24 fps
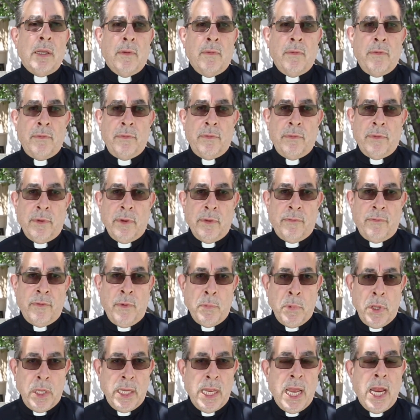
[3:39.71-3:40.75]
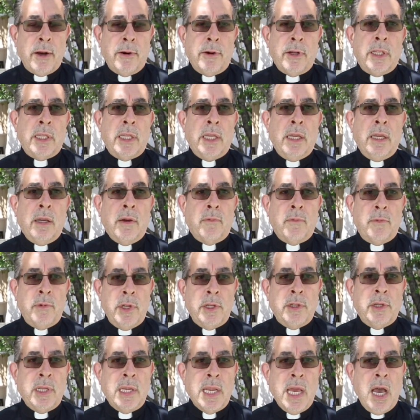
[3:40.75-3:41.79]
of familiarity, of
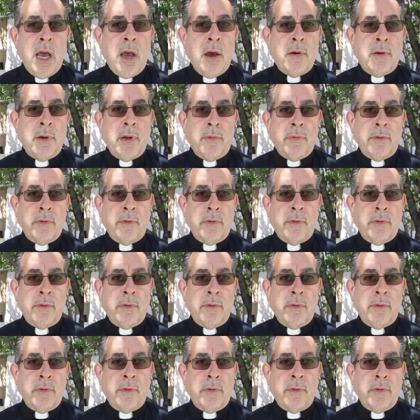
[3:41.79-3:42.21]
reaching out,